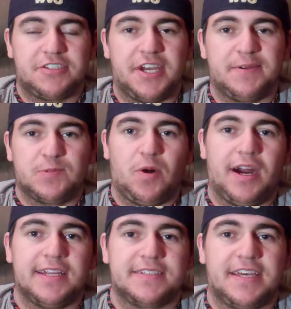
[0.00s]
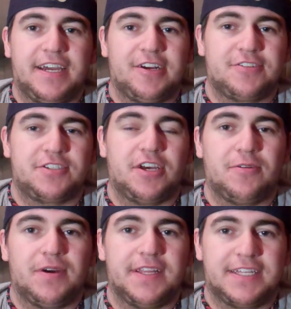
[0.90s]
James White is there,
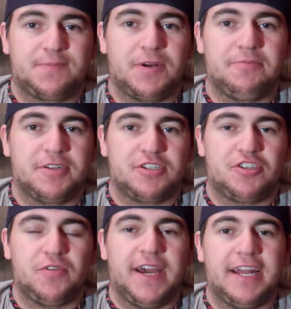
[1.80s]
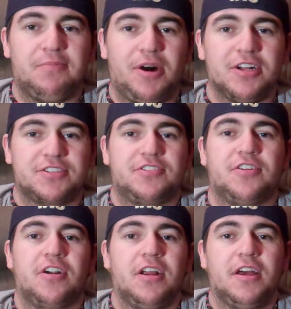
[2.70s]
so uh, that's pretty much a two-headed
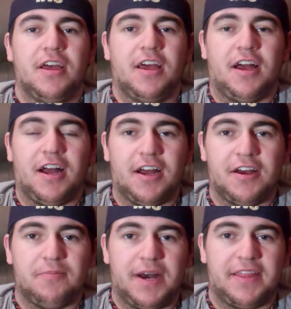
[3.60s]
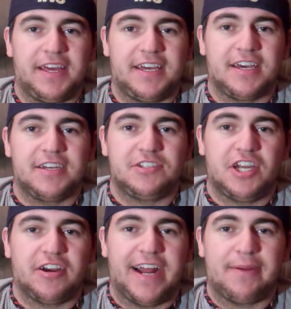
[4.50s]
monster. Um, I think uh,
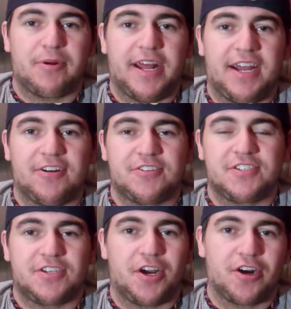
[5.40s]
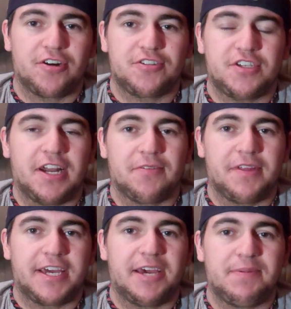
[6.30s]
Jared Abbrederis is hurt, so I don't
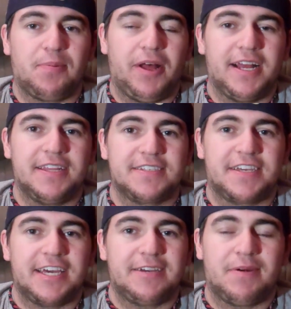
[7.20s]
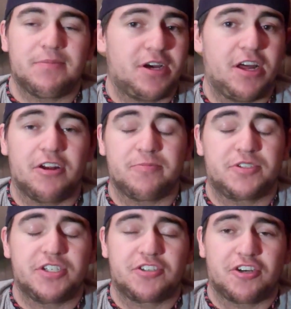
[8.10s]
think he'll be playing this game. I'm not
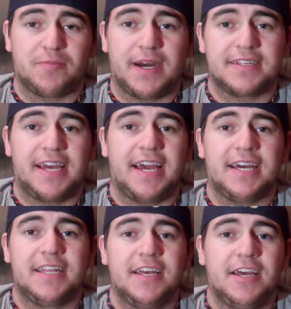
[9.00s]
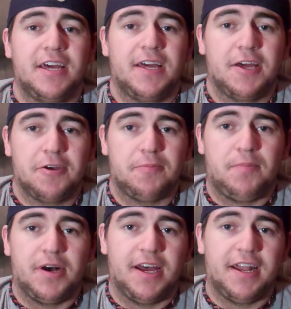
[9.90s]
100% sure about that,
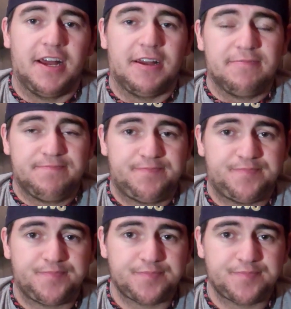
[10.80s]
but um,